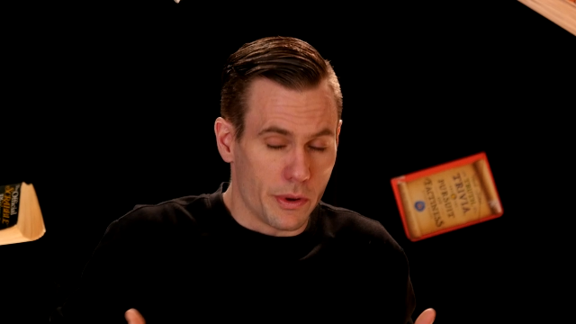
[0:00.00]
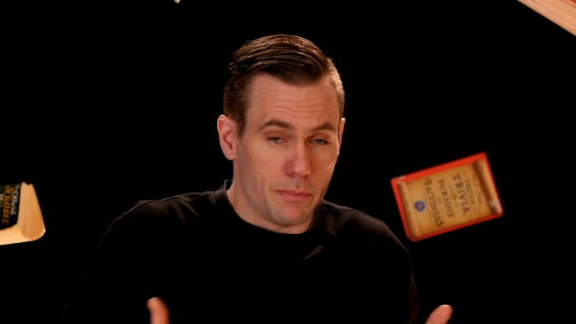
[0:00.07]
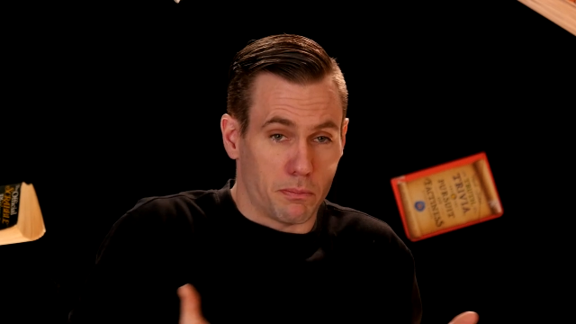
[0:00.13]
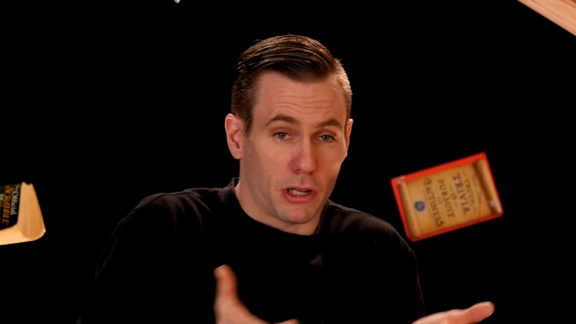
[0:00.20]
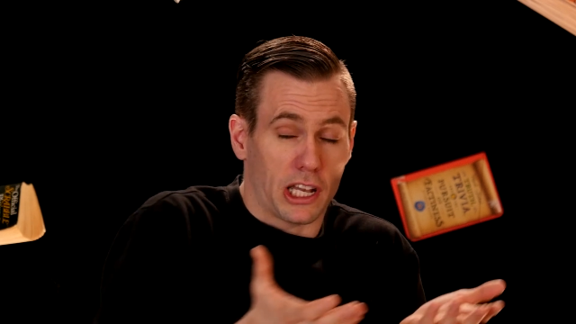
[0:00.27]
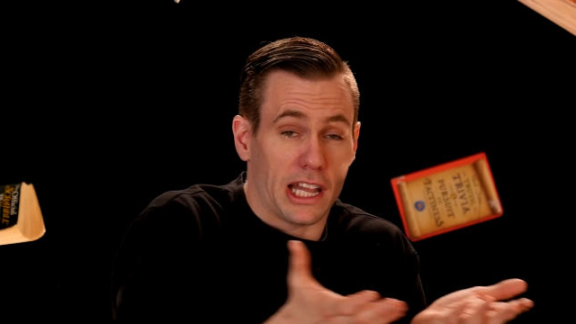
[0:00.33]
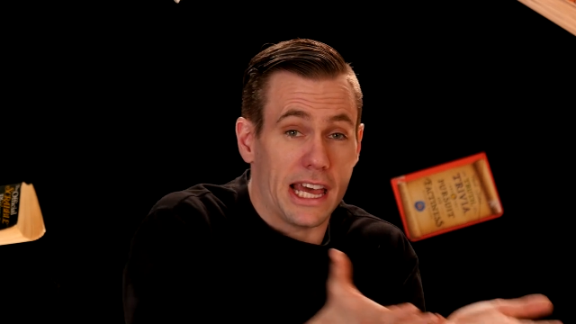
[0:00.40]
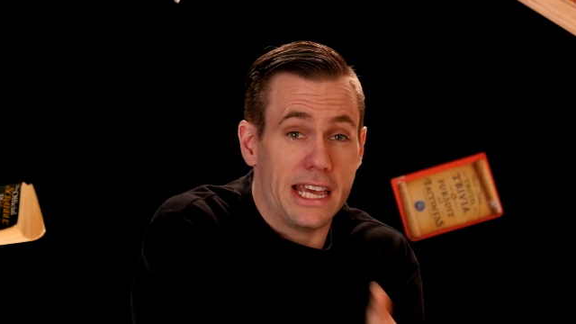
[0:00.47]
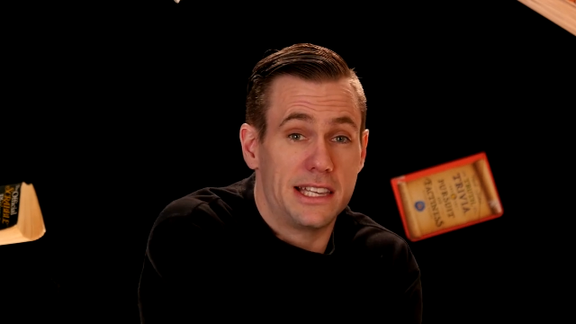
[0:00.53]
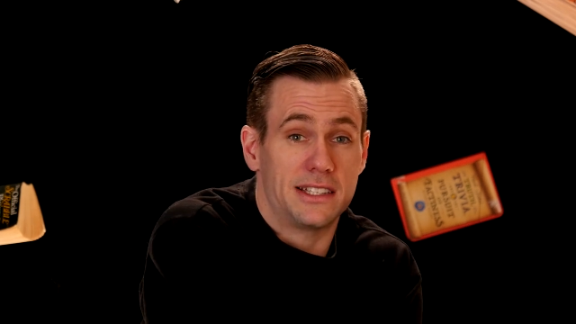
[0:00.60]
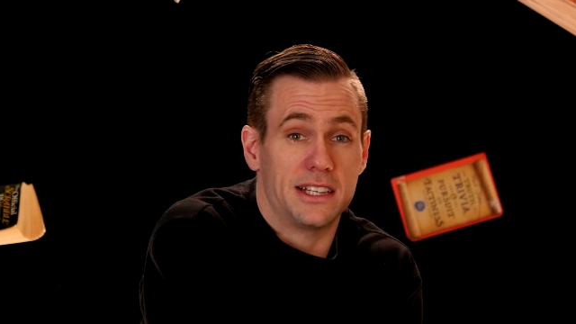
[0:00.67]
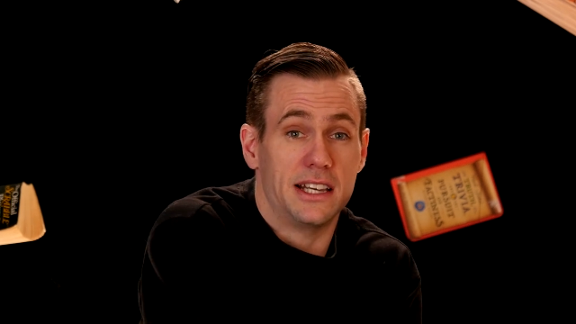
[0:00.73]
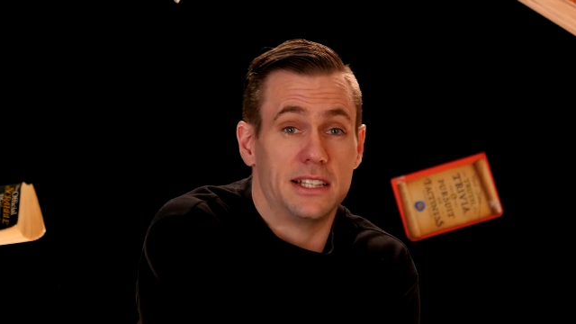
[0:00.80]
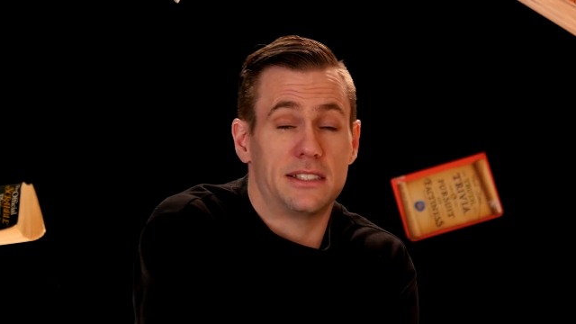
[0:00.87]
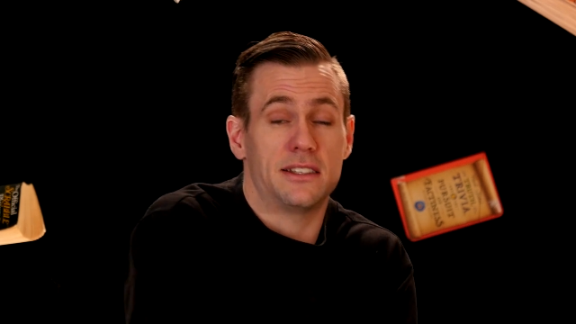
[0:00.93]
we
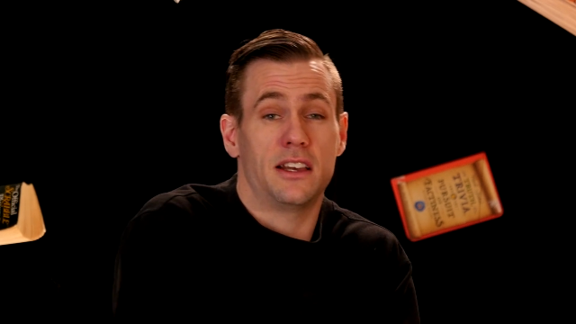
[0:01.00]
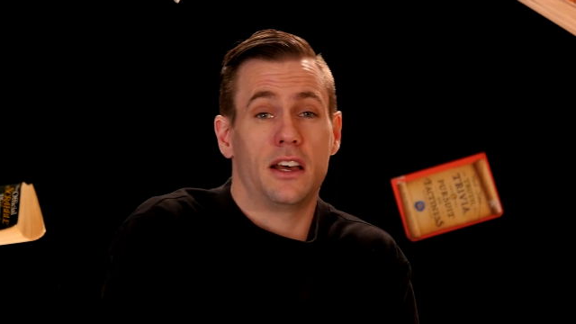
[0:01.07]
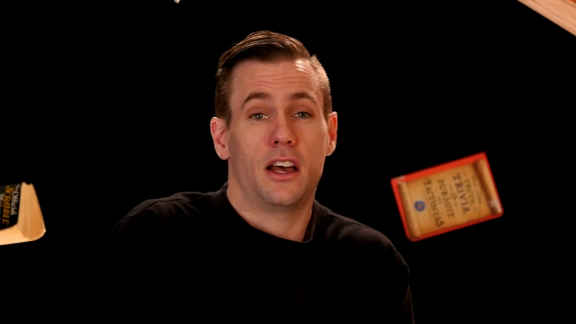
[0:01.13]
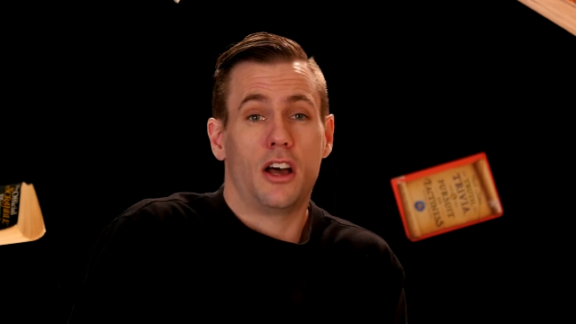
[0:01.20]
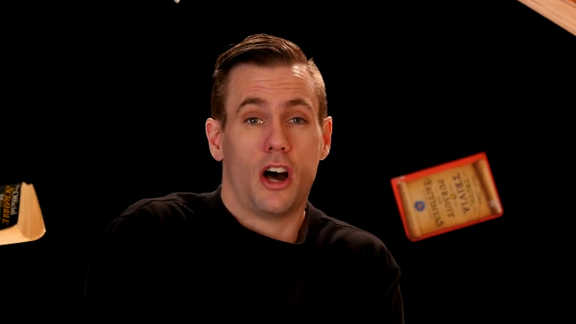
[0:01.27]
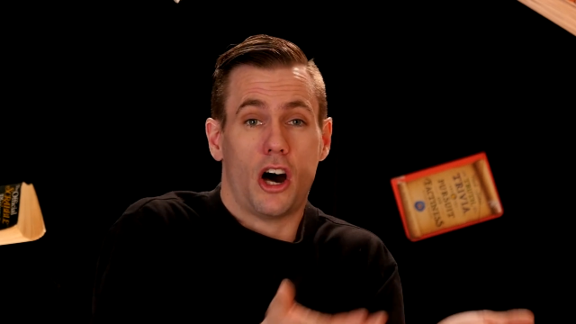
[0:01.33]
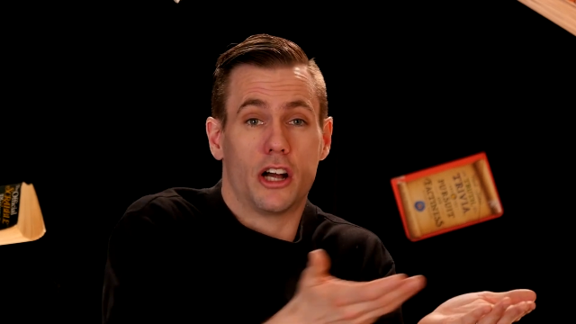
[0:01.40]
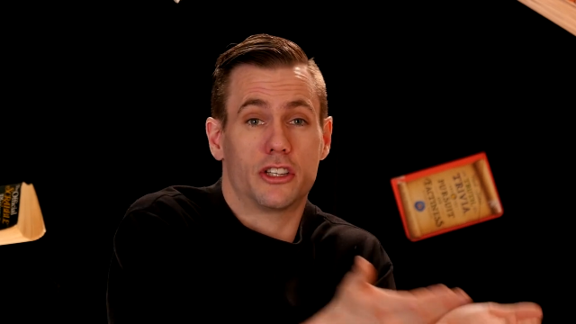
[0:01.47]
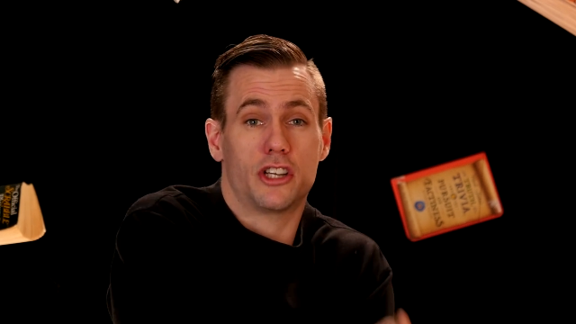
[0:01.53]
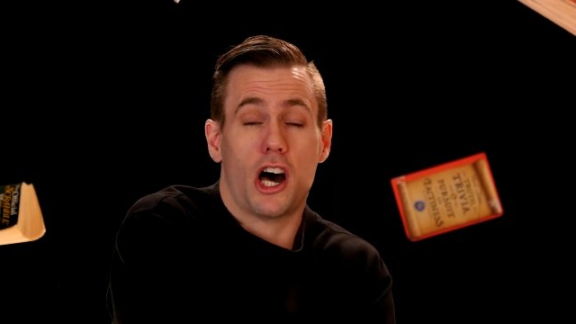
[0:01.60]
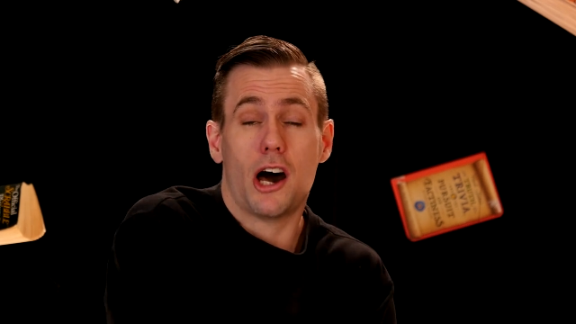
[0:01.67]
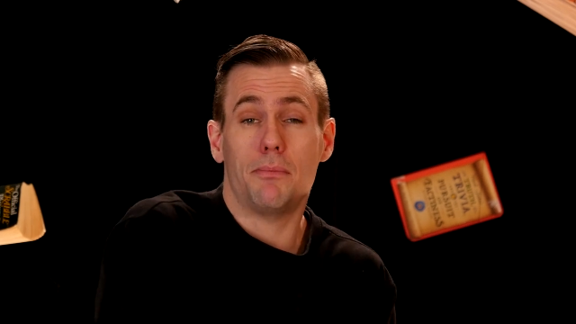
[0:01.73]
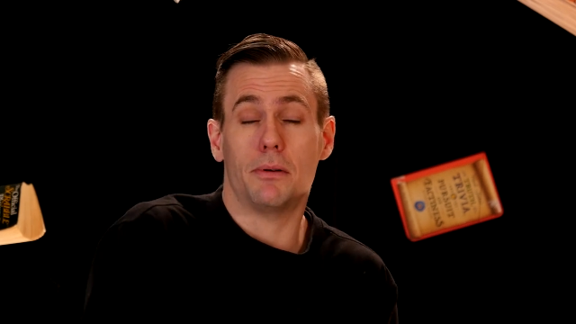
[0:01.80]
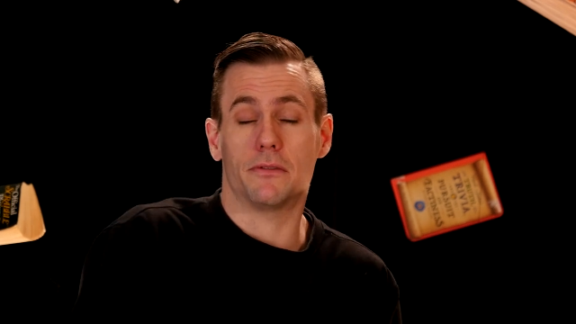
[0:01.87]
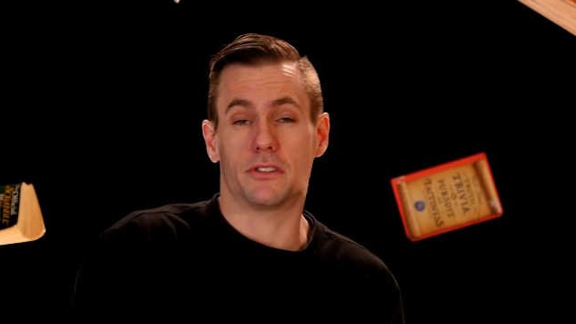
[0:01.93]
place it on
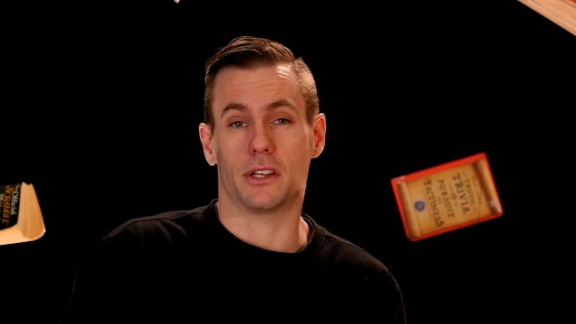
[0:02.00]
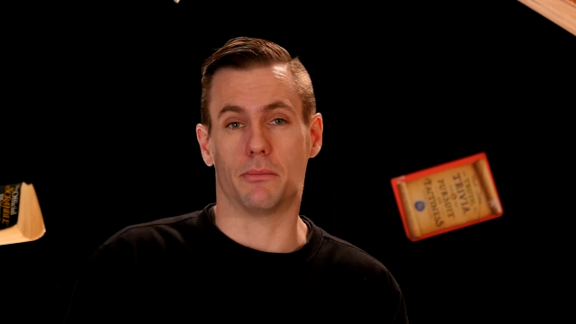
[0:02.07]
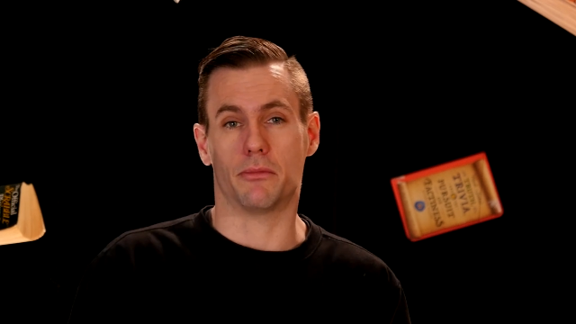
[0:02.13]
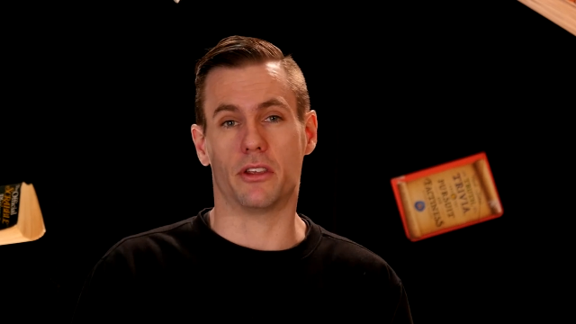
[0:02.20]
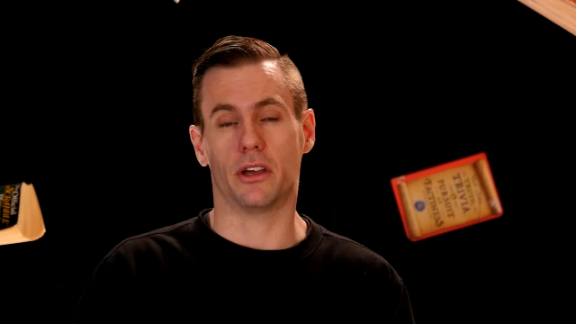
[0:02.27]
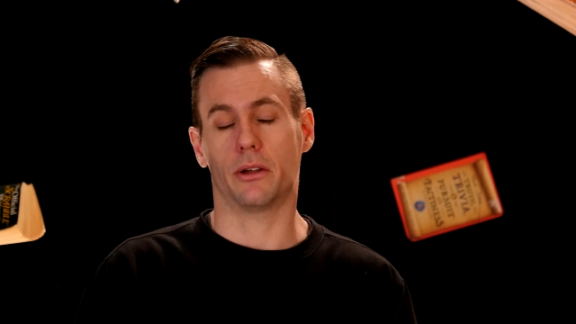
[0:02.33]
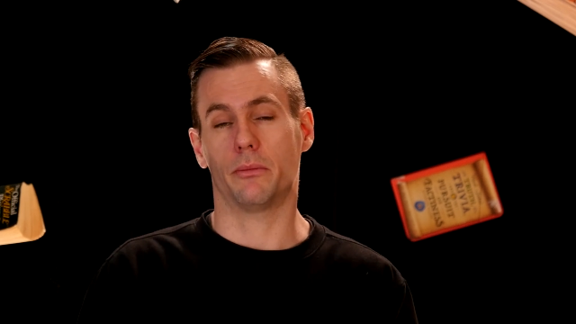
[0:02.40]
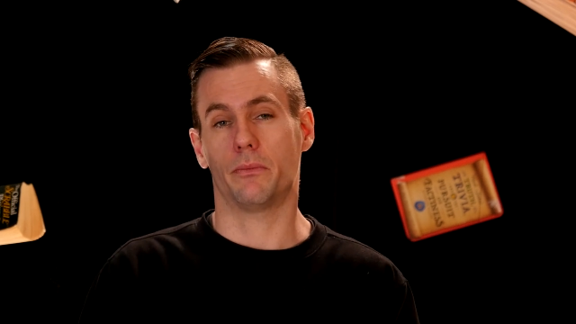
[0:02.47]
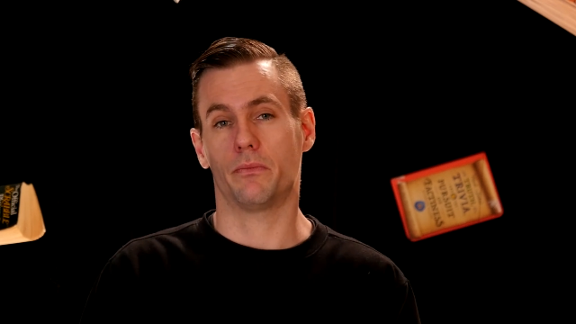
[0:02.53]
top of something.